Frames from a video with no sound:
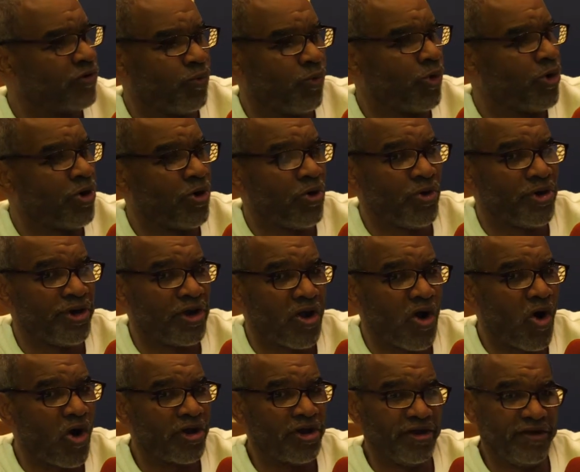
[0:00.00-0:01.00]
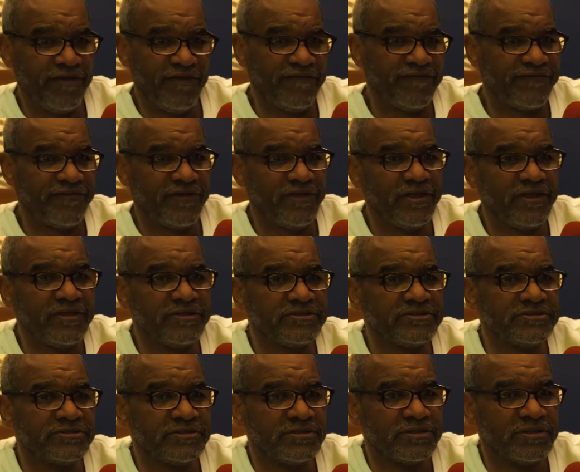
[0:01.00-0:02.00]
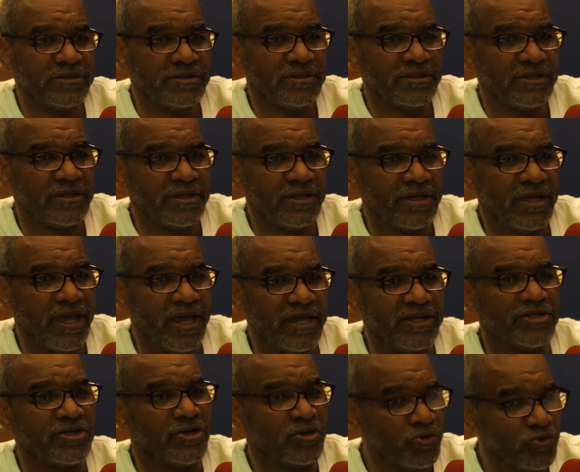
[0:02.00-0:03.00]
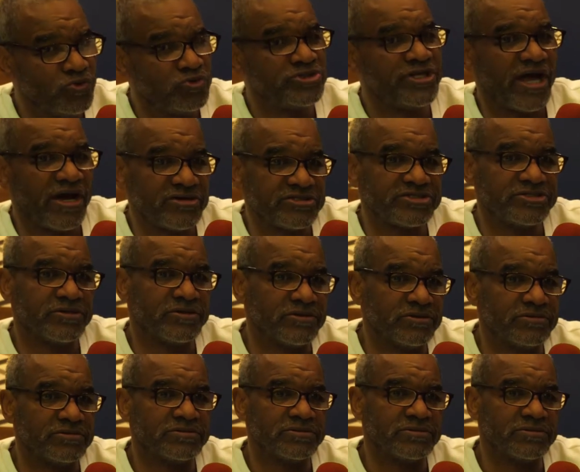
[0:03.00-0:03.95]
the world and all of these things and to lose our soul